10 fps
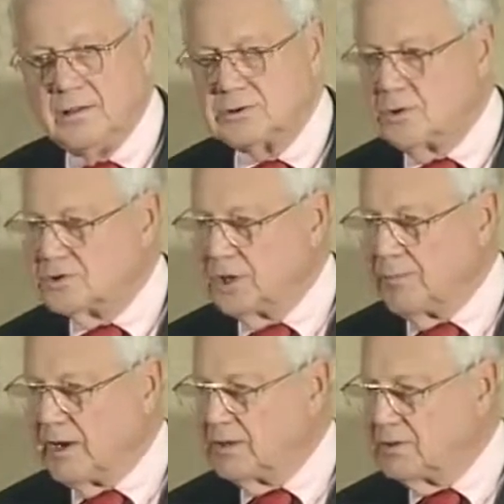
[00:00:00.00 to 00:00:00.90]
So
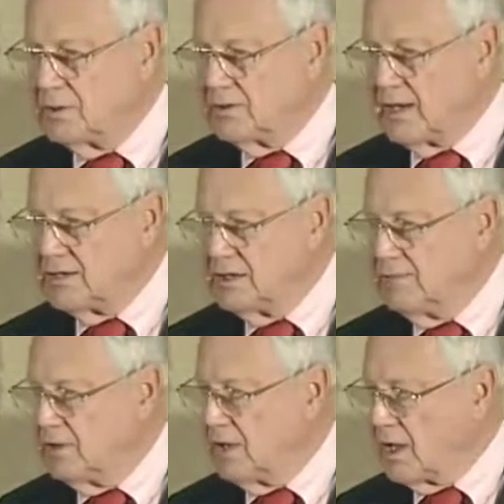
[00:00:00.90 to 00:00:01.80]
somebody took that
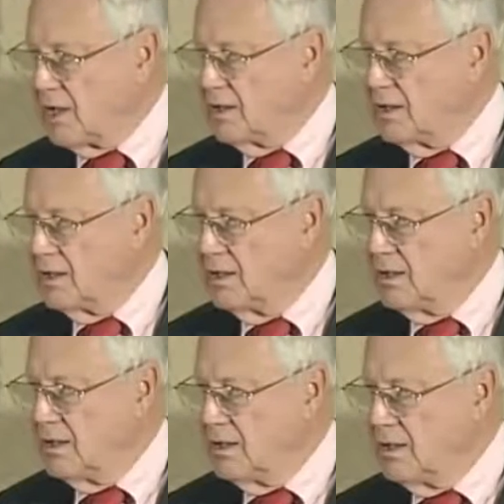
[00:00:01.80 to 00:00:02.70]
TV guide,
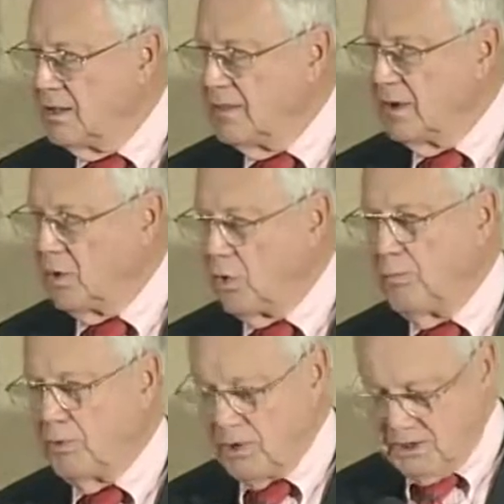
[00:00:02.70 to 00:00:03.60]
that whole
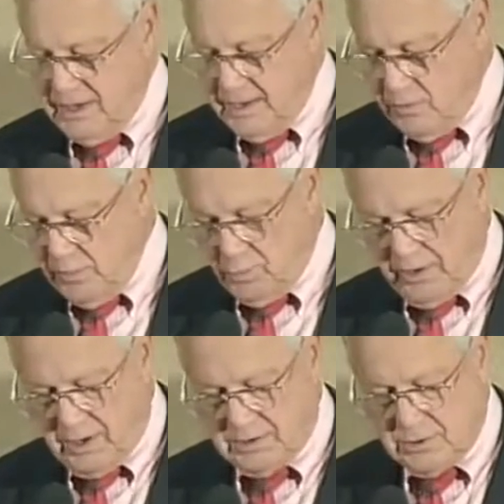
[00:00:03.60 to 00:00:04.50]
book, and had it
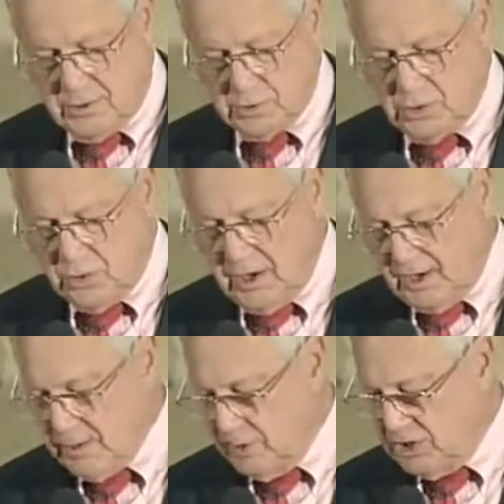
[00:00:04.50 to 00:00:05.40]
reprinted so there was no
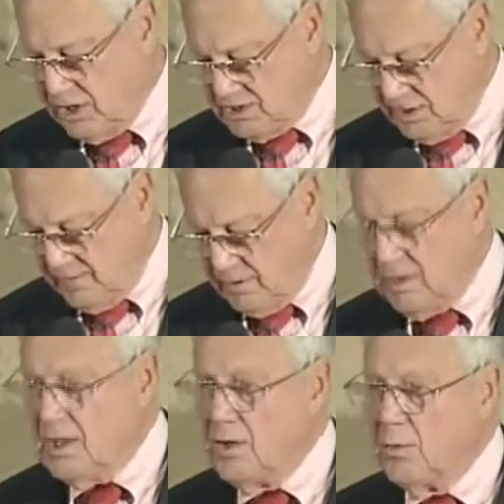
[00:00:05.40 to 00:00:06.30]
documentation of it.
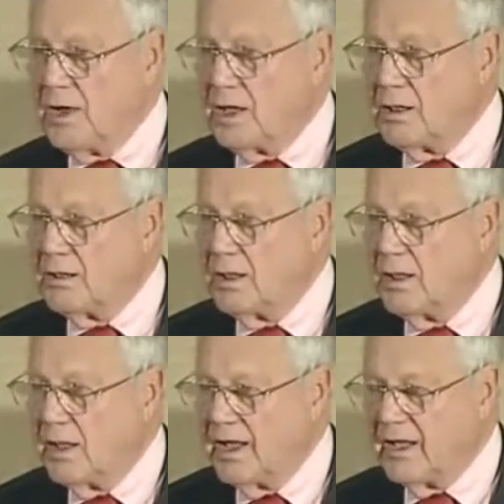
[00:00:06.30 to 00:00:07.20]
Well,
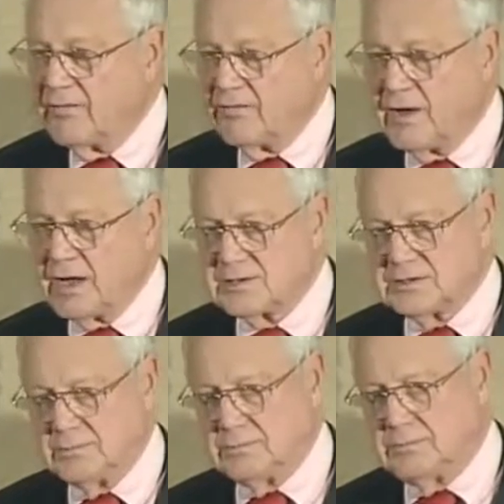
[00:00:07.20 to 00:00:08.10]
I outfoxed them.